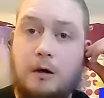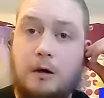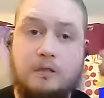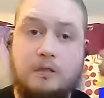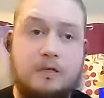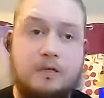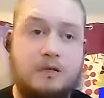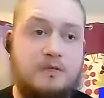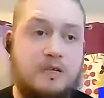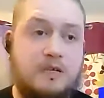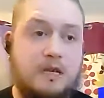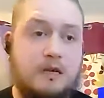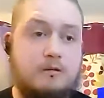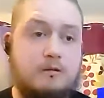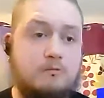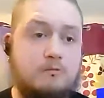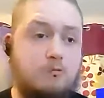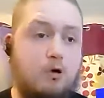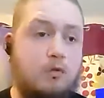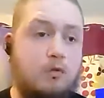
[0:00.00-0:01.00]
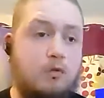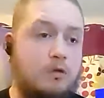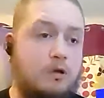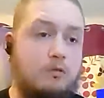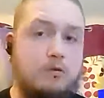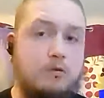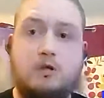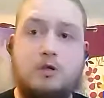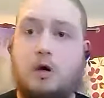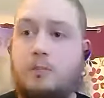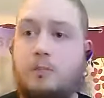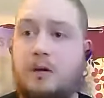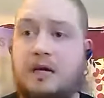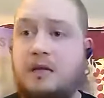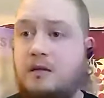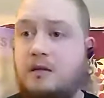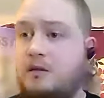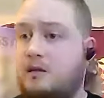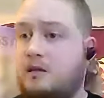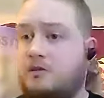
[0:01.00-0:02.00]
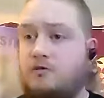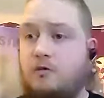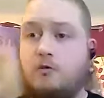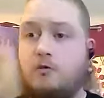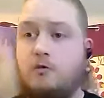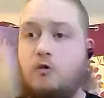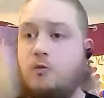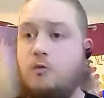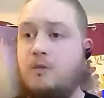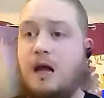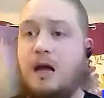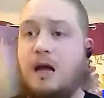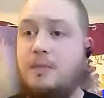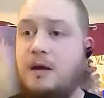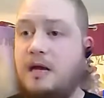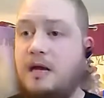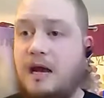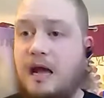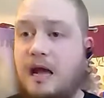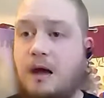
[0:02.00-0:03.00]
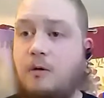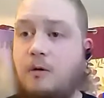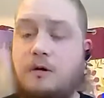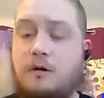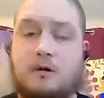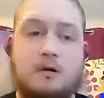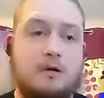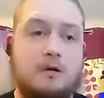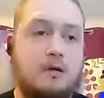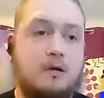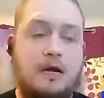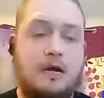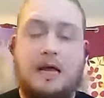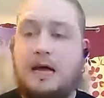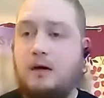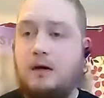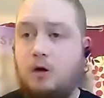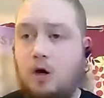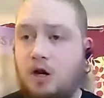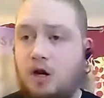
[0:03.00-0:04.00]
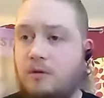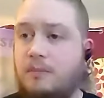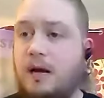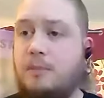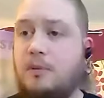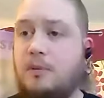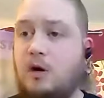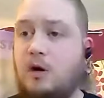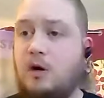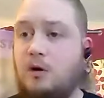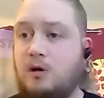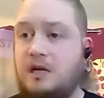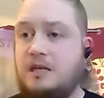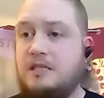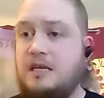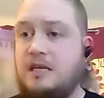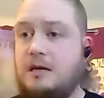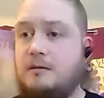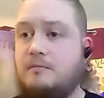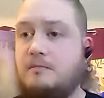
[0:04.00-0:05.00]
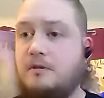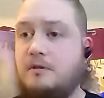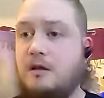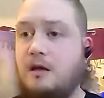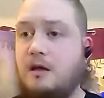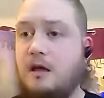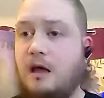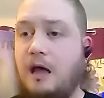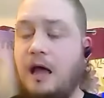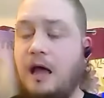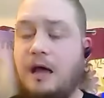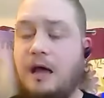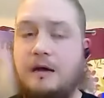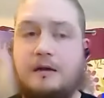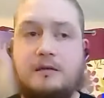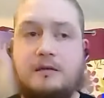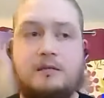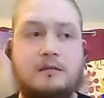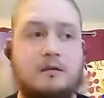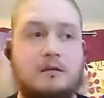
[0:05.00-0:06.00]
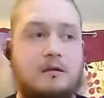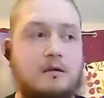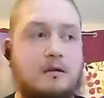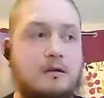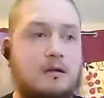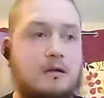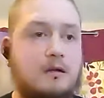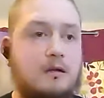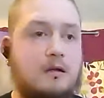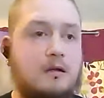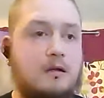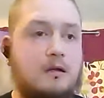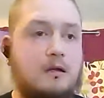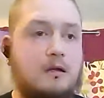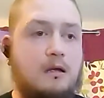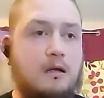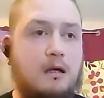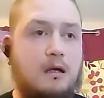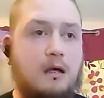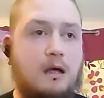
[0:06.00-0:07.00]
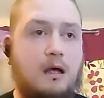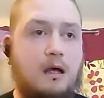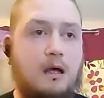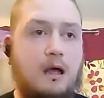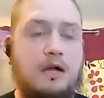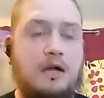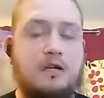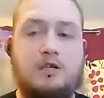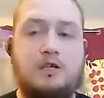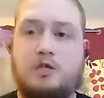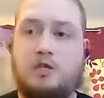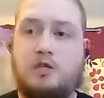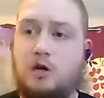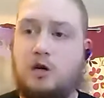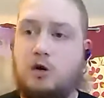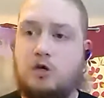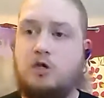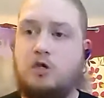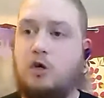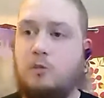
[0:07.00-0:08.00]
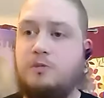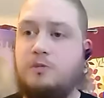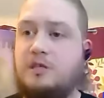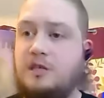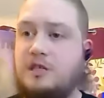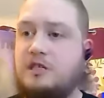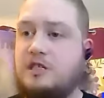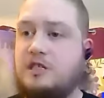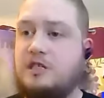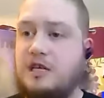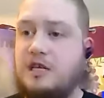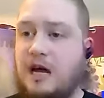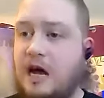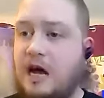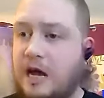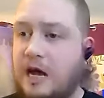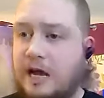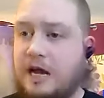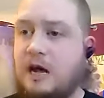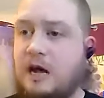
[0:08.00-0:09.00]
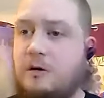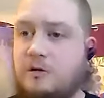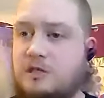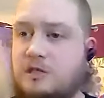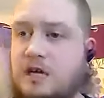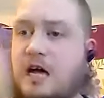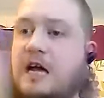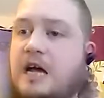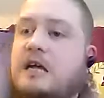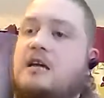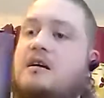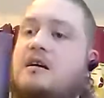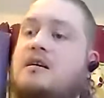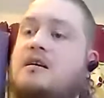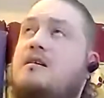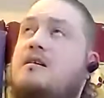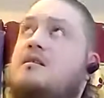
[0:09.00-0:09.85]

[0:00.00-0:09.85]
I was living in a room that was no bigger than this front room that I'm in now. And it had all of my belongings in. And I just looked up to the sky and I was like,